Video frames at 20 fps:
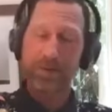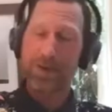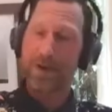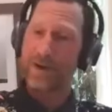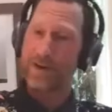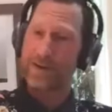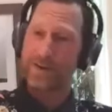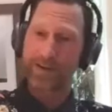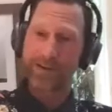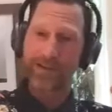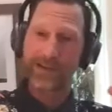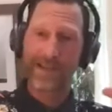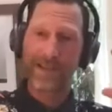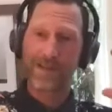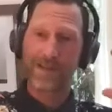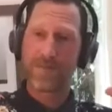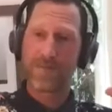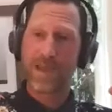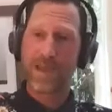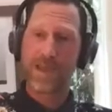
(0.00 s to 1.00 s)
America,
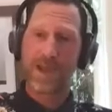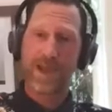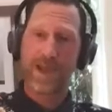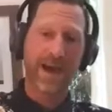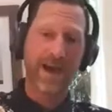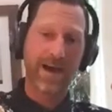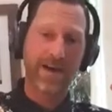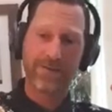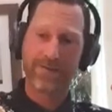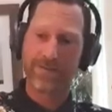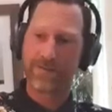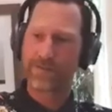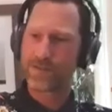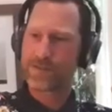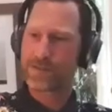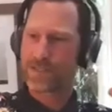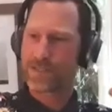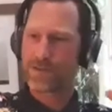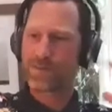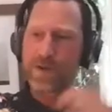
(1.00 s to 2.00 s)
they may have
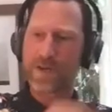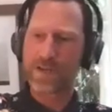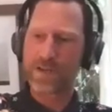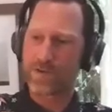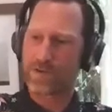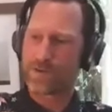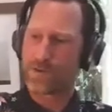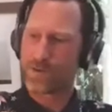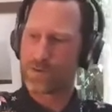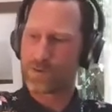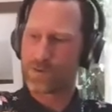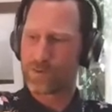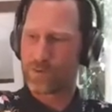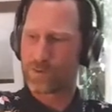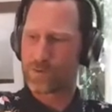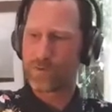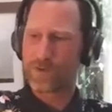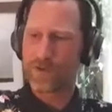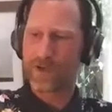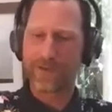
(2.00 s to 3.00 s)
somebody
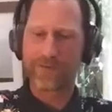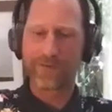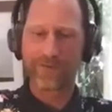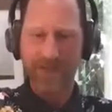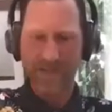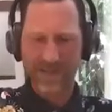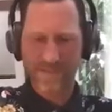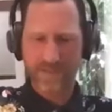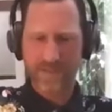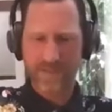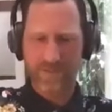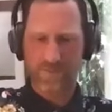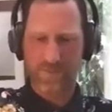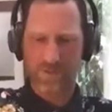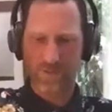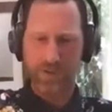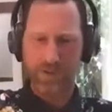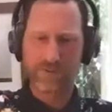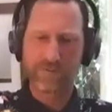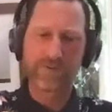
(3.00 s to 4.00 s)
who kind of fits this
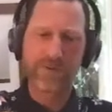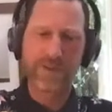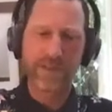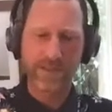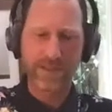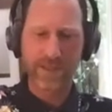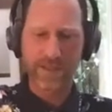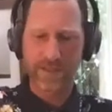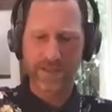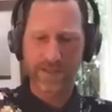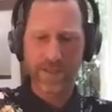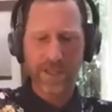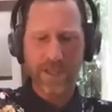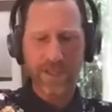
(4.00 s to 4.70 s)
role of villain?